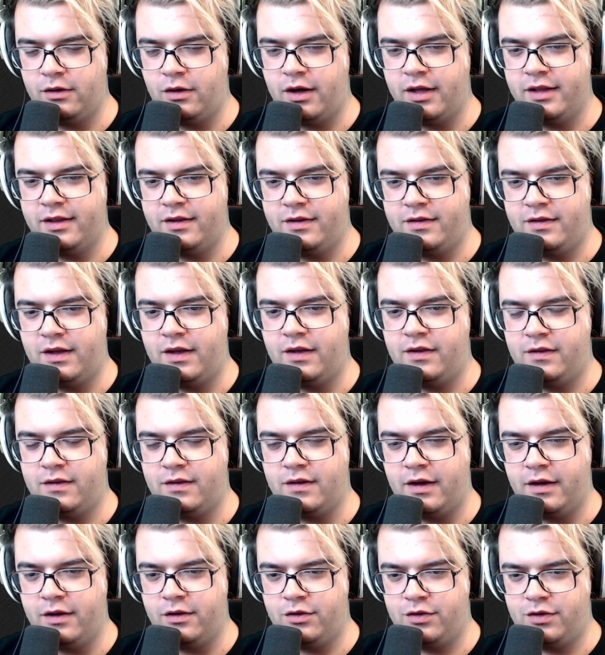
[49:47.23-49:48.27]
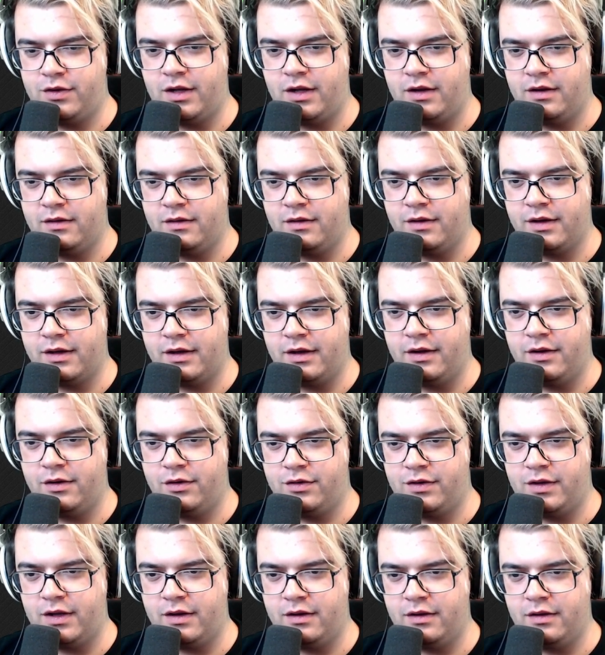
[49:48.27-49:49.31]
No, at this stage, I understand. I
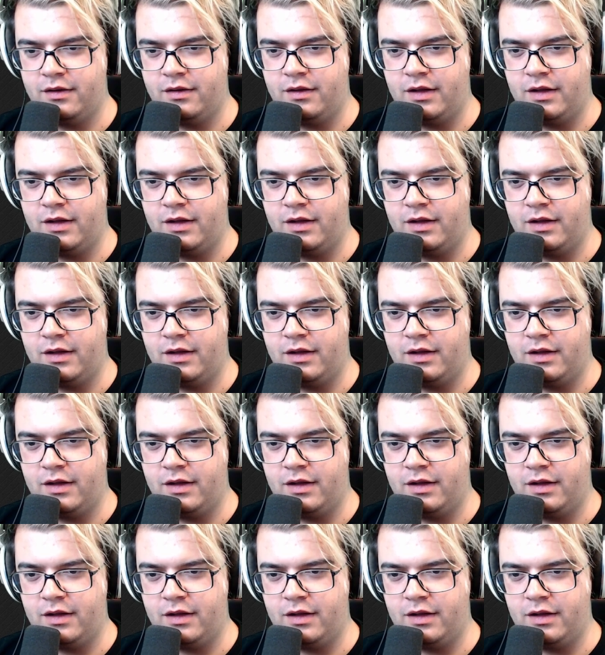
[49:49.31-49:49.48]
understand.